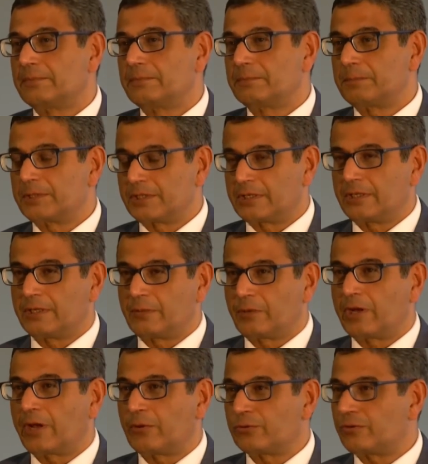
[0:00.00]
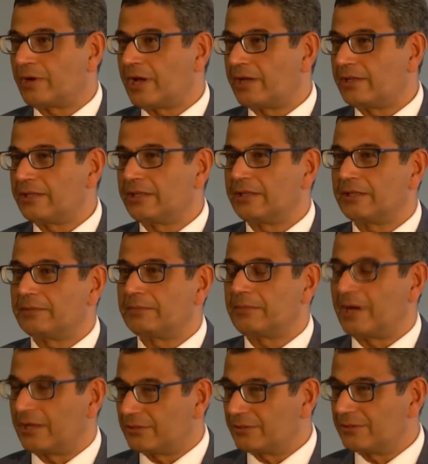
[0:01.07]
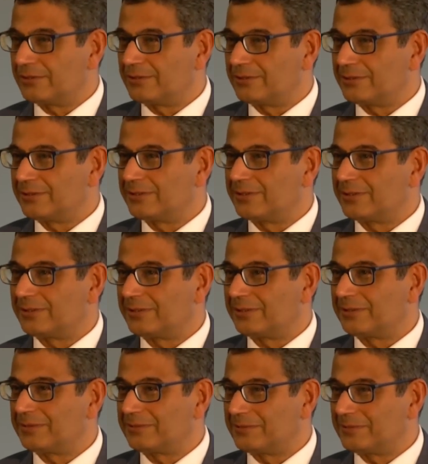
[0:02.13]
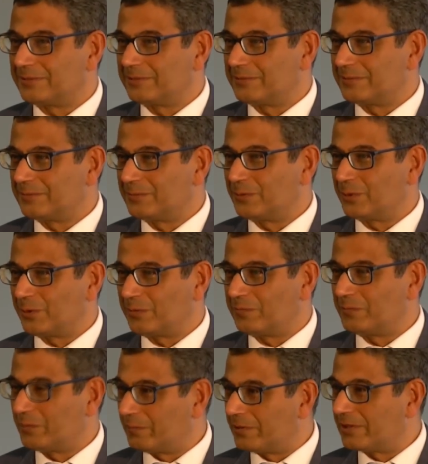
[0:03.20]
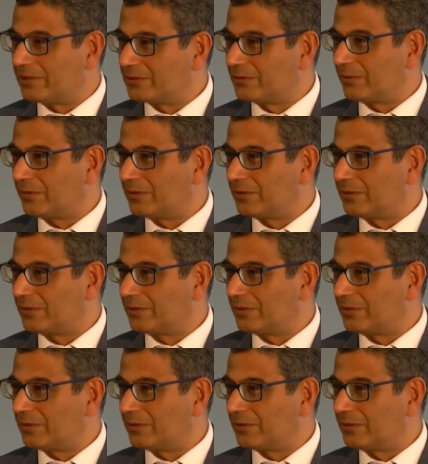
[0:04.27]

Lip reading: particularly when I was writing Marsden's book of movement disorders.